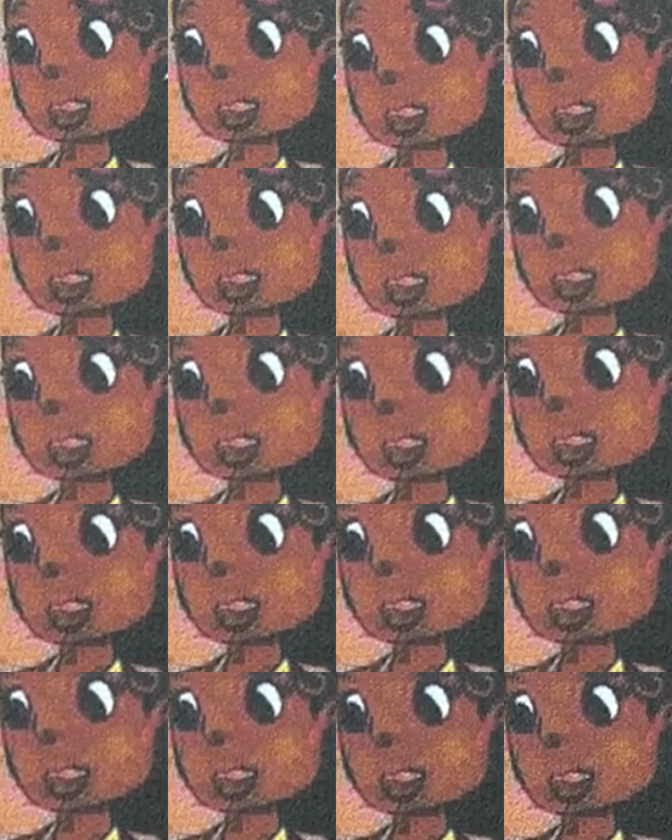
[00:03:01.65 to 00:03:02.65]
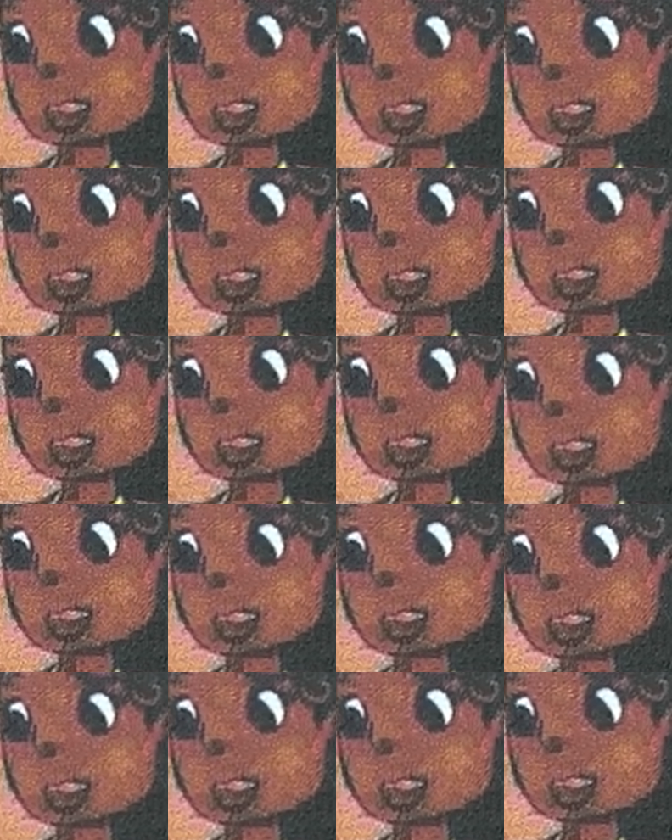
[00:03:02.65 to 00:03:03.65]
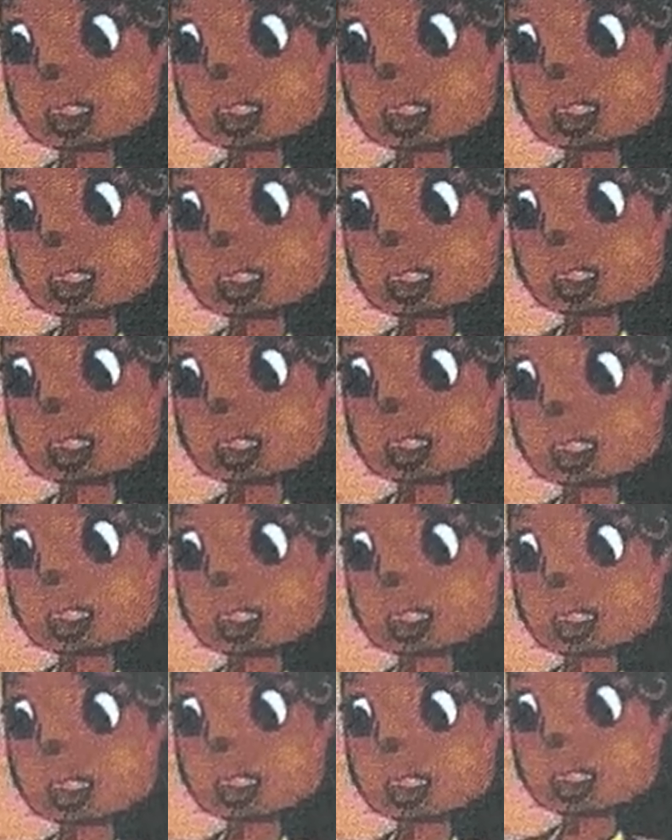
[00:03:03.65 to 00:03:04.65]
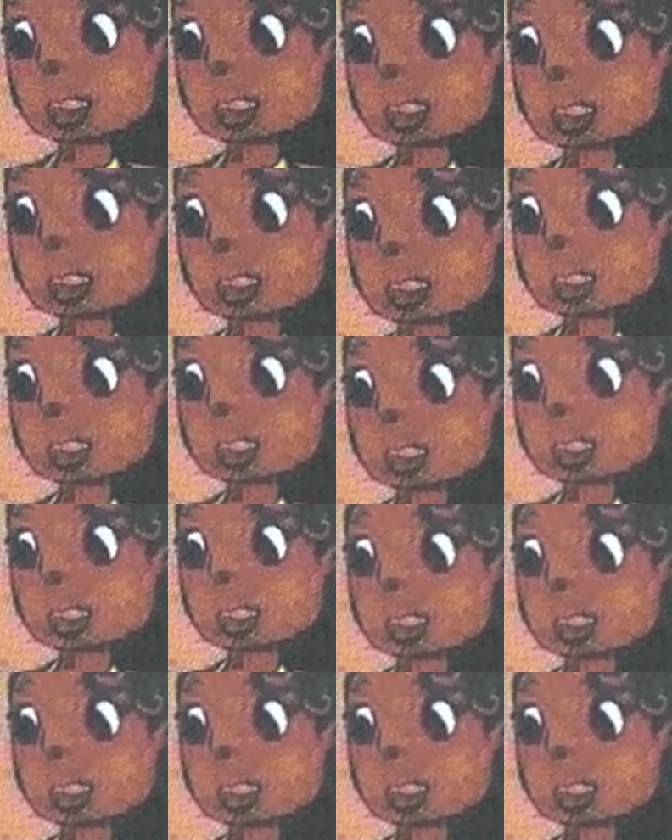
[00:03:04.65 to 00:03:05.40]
to like Dorothy. Her confidence was uplifting and she was clearly